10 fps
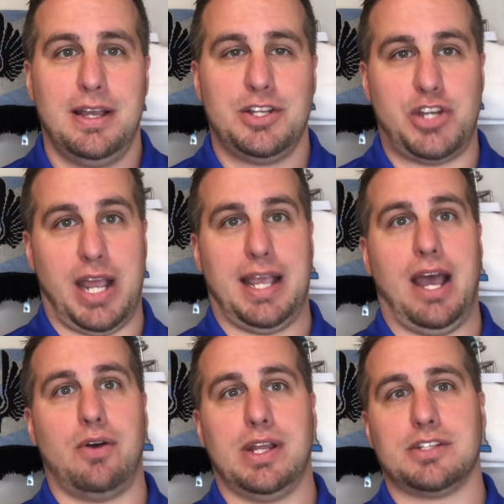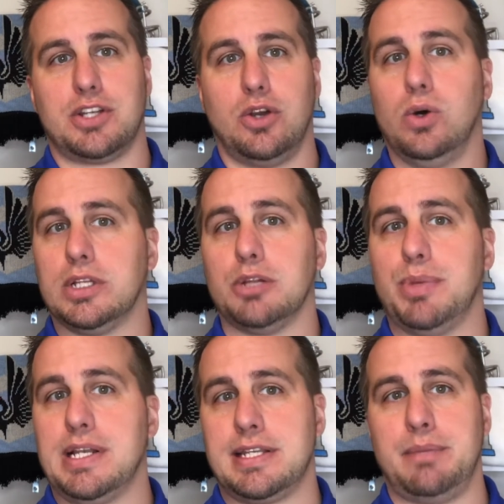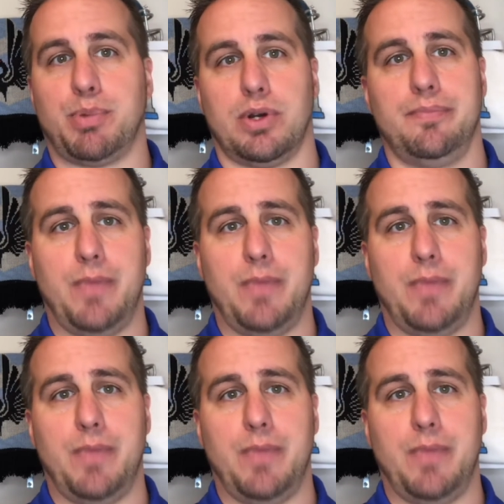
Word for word: check out is to go a little bit deeper.